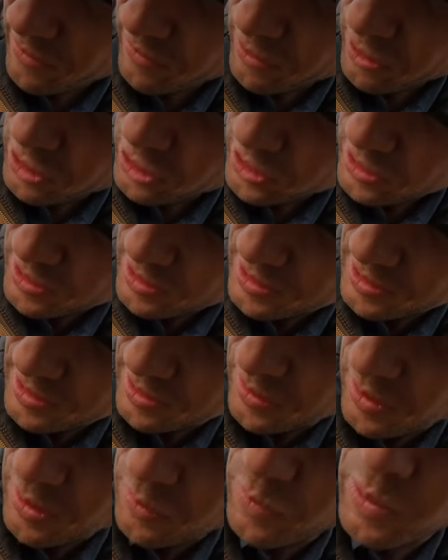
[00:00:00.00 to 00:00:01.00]
versions,
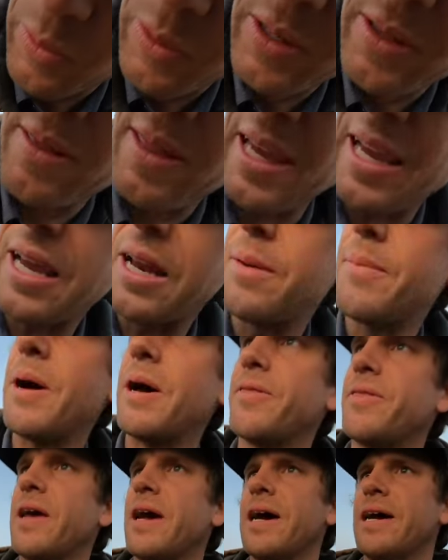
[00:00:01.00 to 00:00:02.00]
and we were thinking
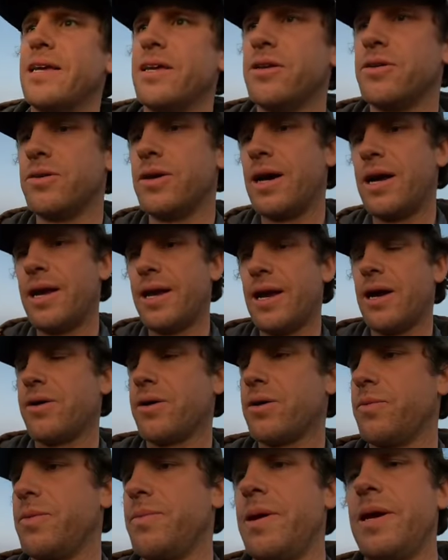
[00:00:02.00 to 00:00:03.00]
about that, you know, hey, how
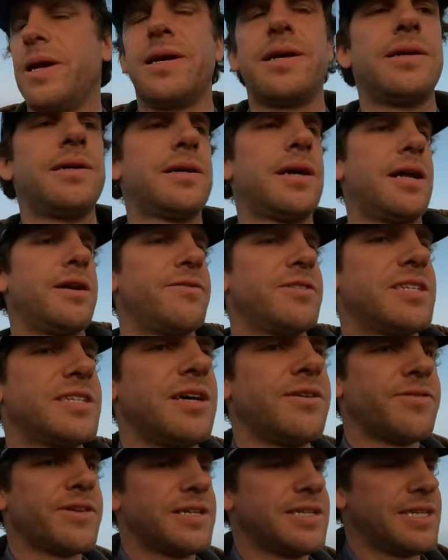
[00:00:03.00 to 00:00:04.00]
can we make kind of a
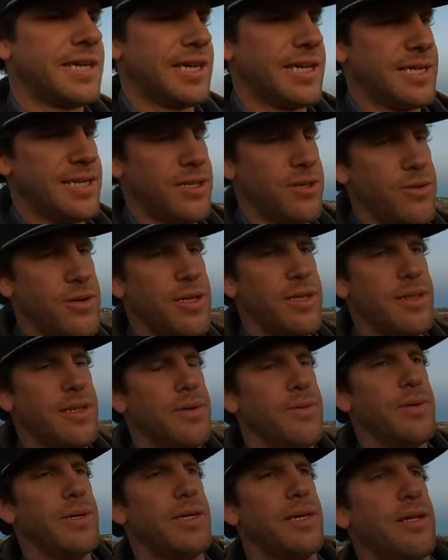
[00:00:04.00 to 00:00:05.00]
self-contained unit
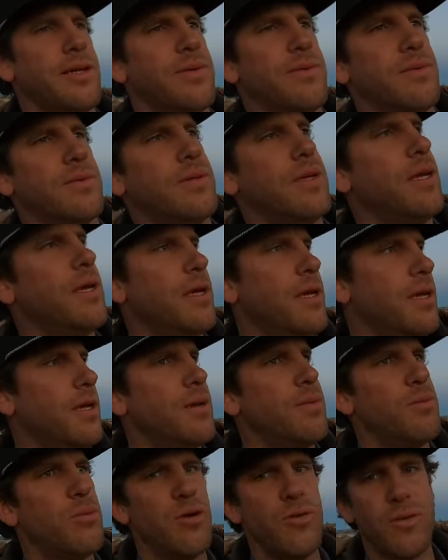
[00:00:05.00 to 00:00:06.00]
that we can
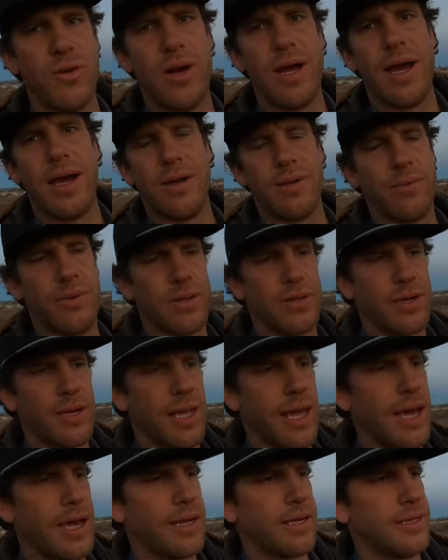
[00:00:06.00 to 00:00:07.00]
move around with our
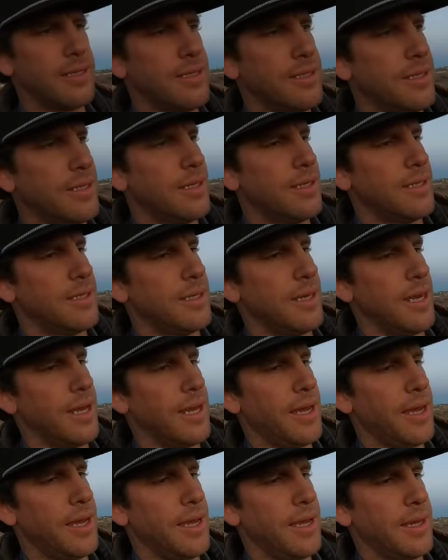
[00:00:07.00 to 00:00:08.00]
cattle?
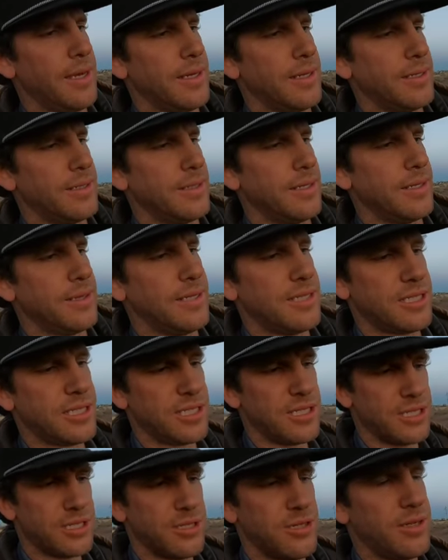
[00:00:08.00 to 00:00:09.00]
And this
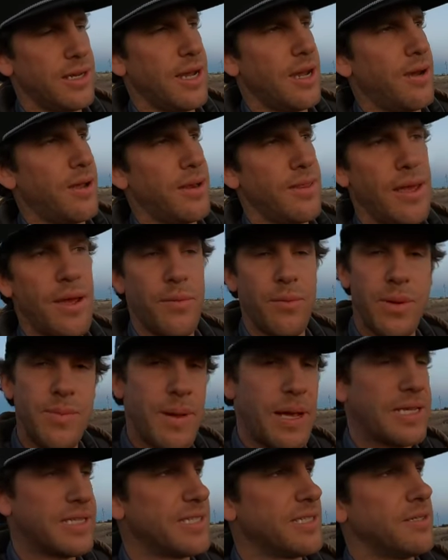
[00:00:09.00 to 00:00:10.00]
just turned out, and that we
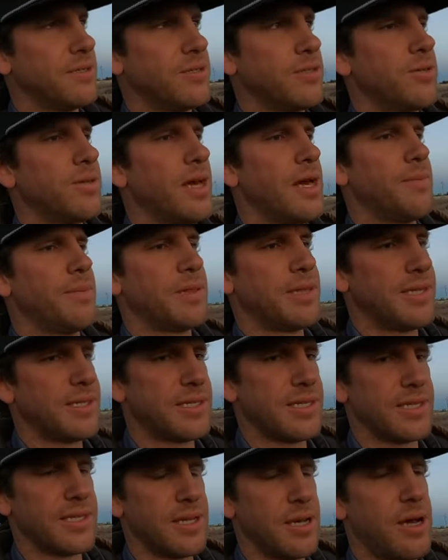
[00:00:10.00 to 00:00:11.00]
may still do that, but
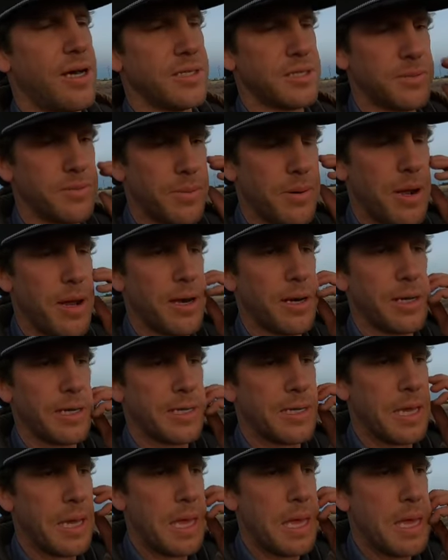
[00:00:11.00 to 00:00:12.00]
this is an awesome product.